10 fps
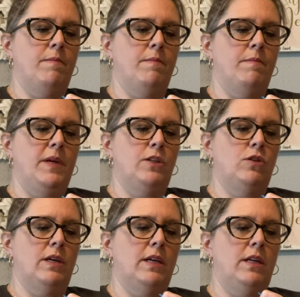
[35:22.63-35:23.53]
Make
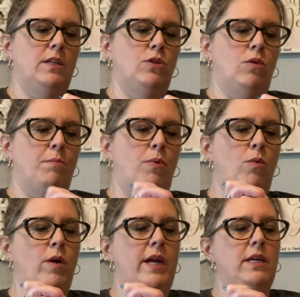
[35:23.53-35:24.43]
sure I get it to a
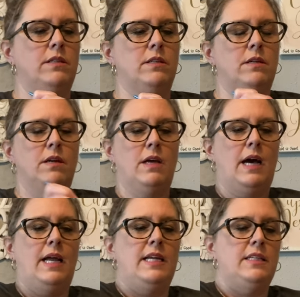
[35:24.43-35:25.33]
point.
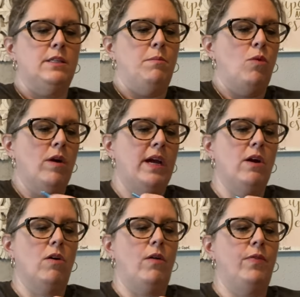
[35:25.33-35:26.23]
I need some more
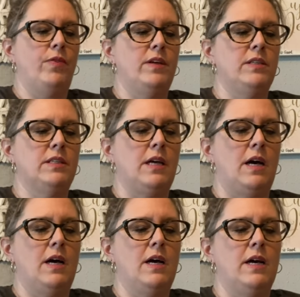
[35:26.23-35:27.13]
hair on this
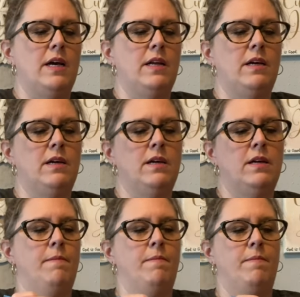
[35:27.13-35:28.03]
side.
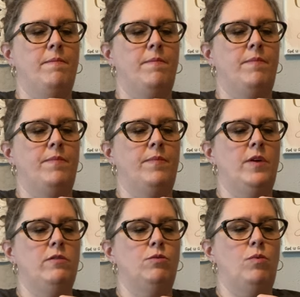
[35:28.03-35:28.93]

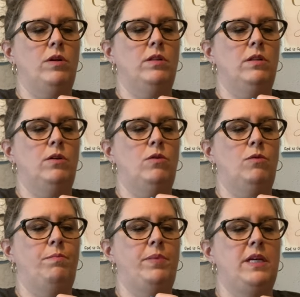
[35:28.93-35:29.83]
There's one
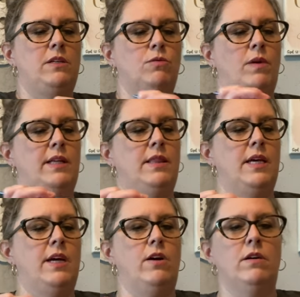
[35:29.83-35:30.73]
little piece right
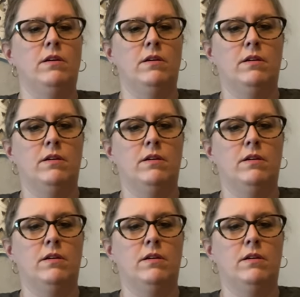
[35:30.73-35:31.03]
there.